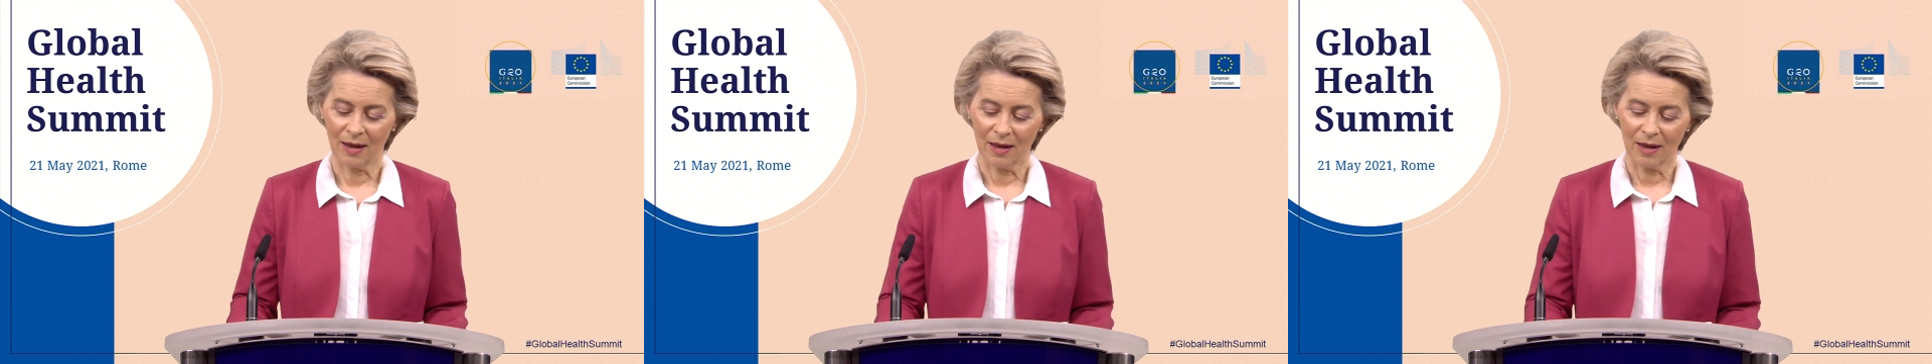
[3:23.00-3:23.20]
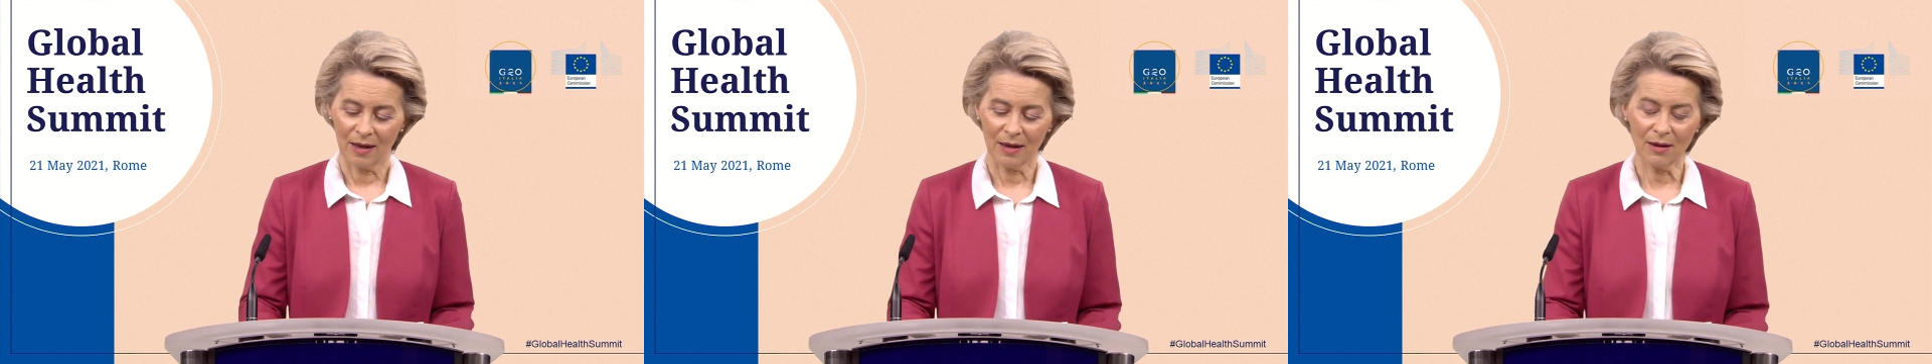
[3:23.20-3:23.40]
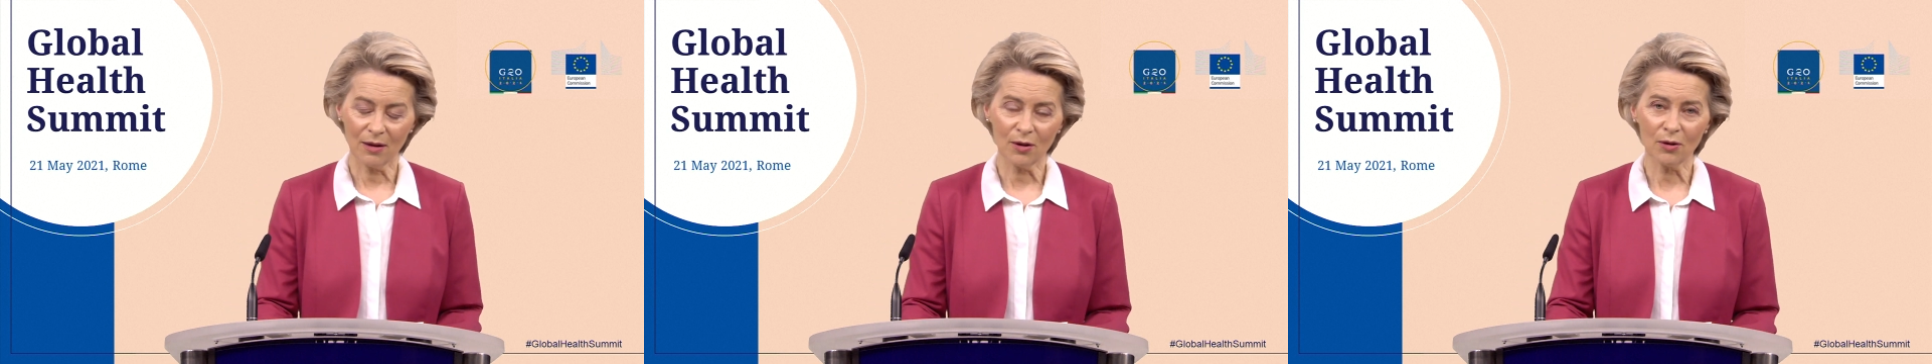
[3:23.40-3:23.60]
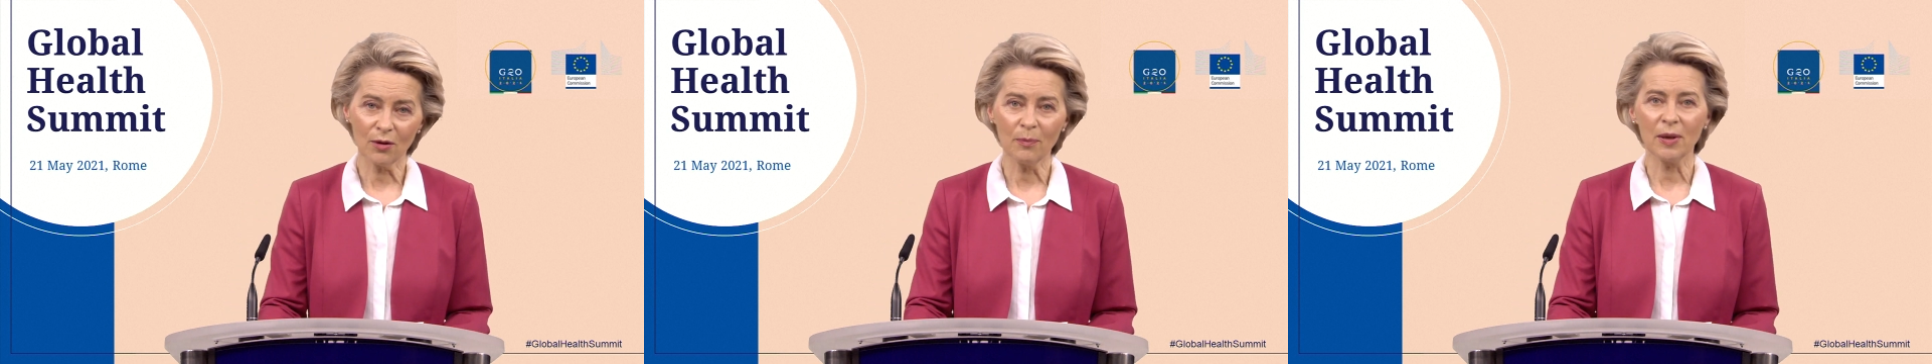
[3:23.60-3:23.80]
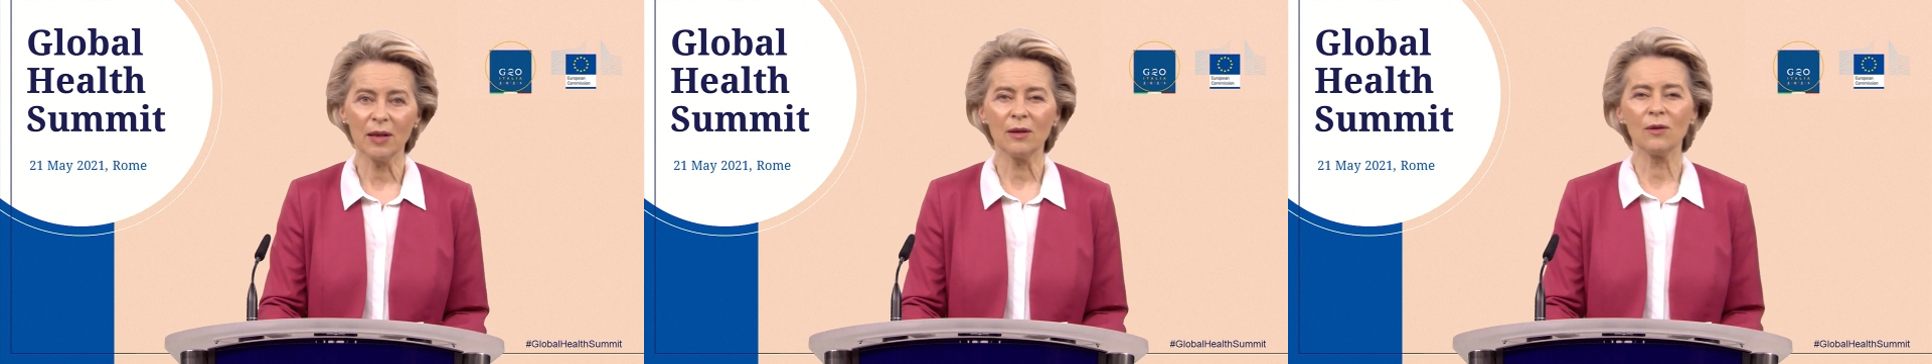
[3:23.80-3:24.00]
In the
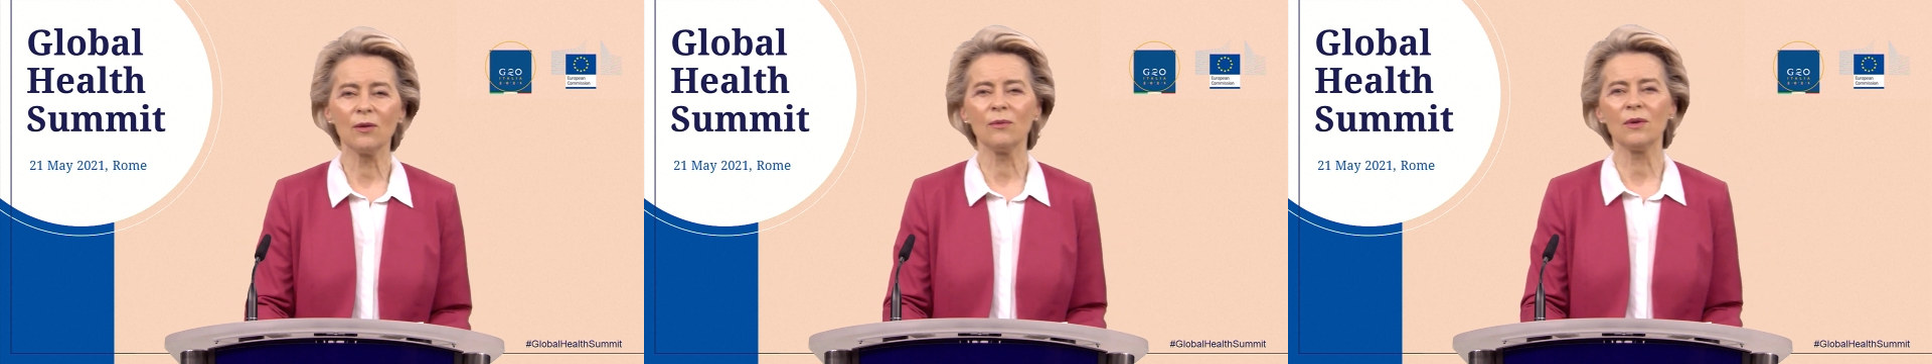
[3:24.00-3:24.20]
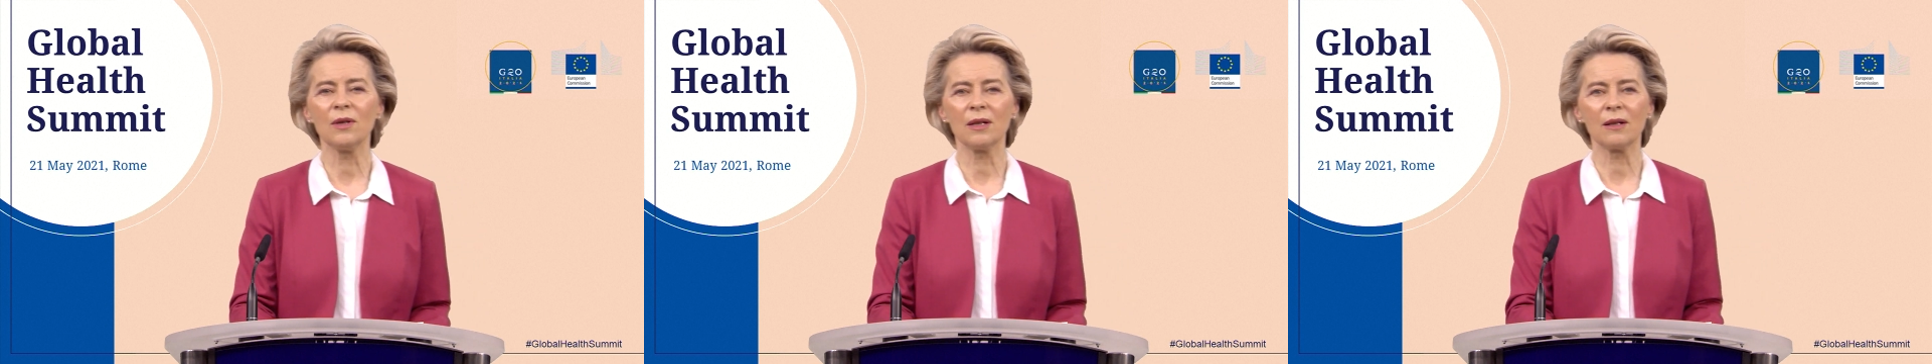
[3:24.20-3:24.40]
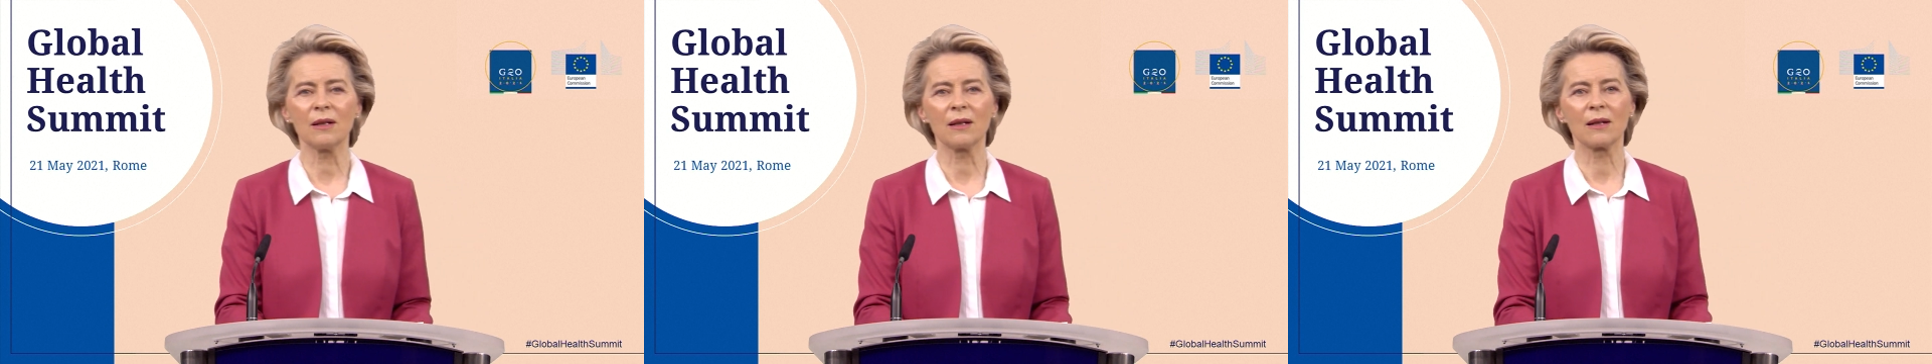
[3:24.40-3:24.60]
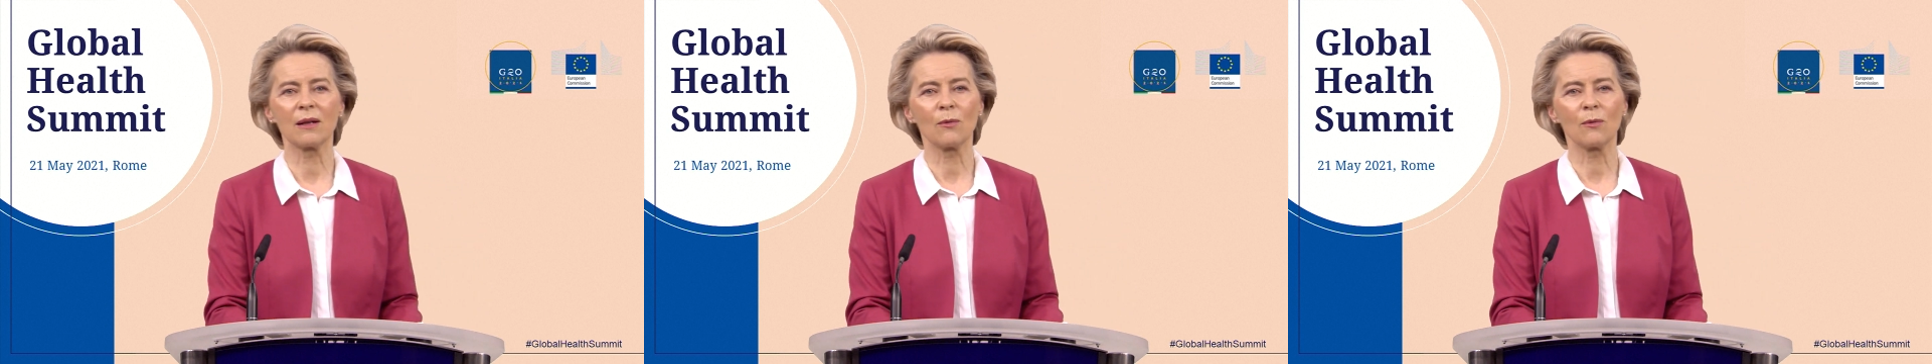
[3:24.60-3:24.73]
European Union,